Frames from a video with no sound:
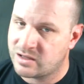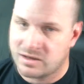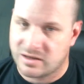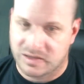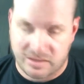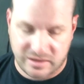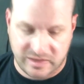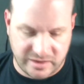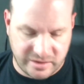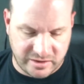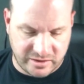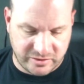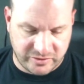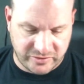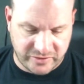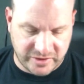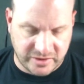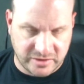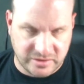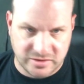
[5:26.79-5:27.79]
I don't know,
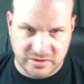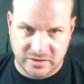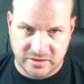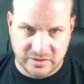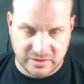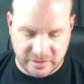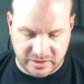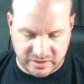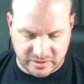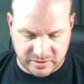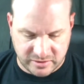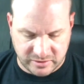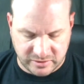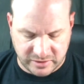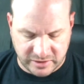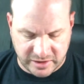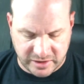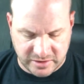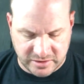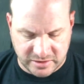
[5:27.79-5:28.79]
fellas. I don't know,
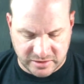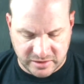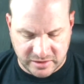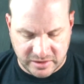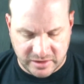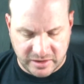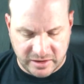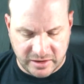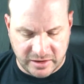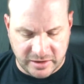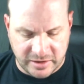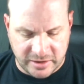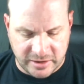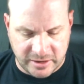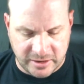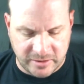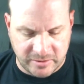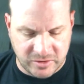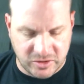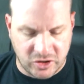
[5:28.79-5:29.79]
guys.
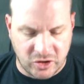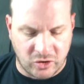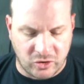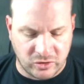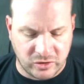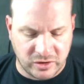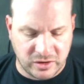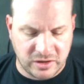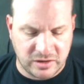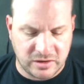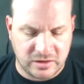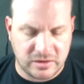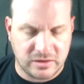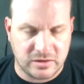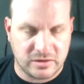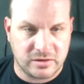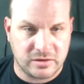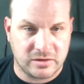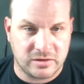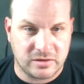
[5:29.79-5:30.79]
The only
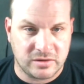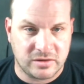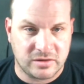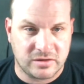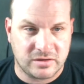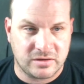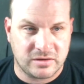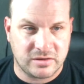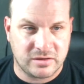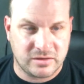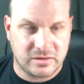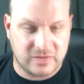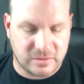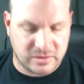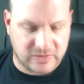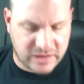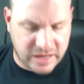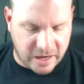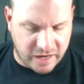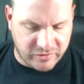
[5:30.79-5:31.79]

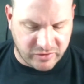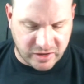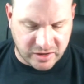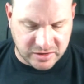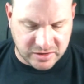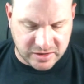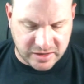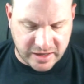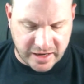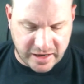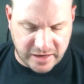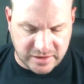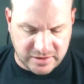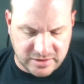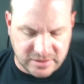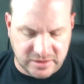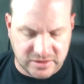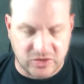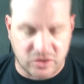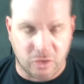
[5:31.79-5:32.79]
caveat to that is
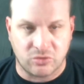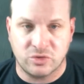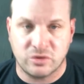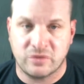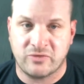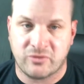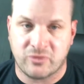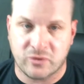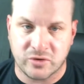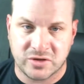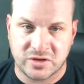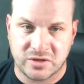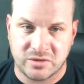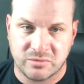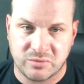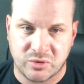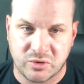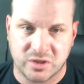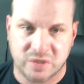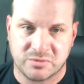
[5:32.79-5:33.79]
he's only 14
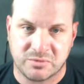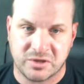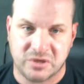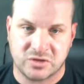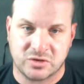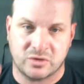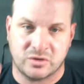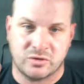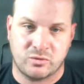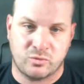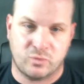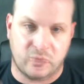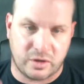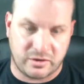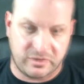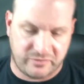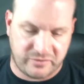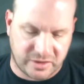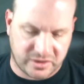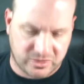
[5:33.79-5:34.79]
points, but he's only
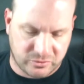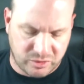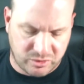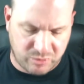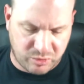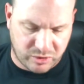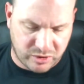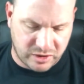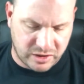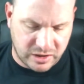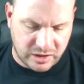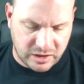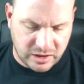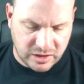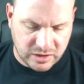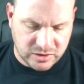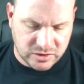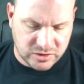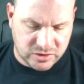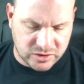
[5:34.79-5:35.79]
1 victory point.
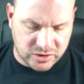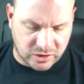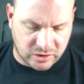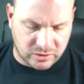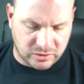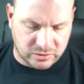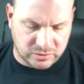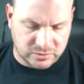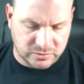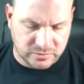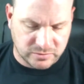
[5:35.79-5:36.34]
So,